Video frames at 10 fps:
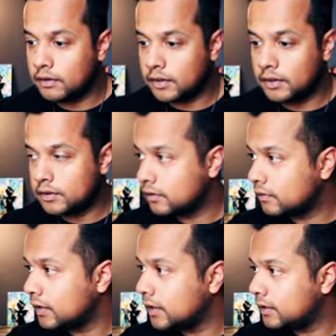Okay, that's
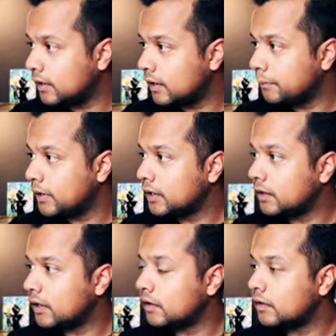great. And I'm going to
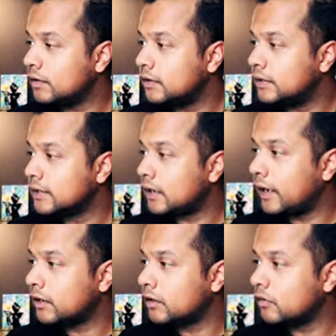click on this
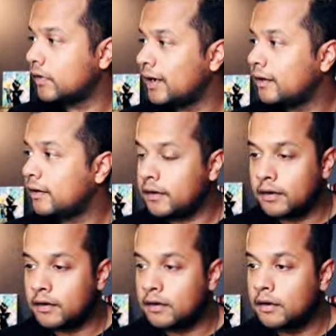icon right
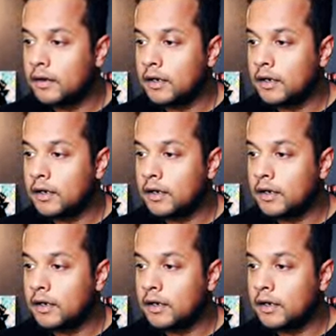here,